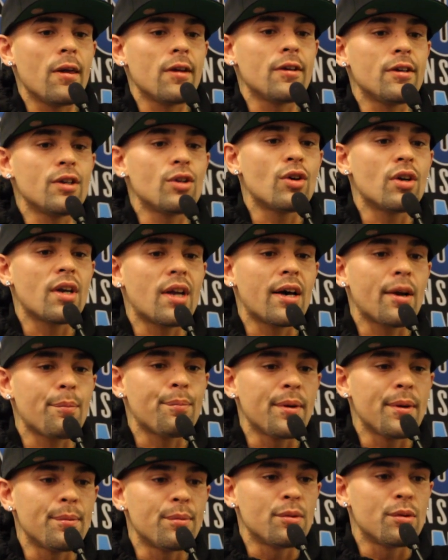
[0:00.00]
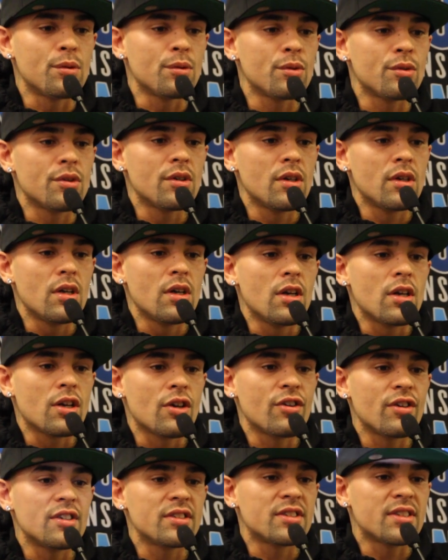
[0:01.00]
You know, a lot of people
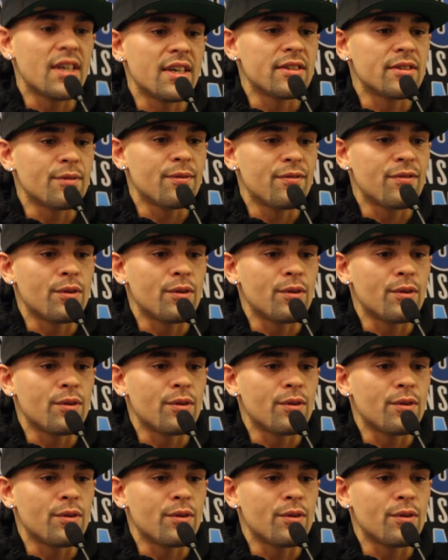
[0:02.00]
criticize him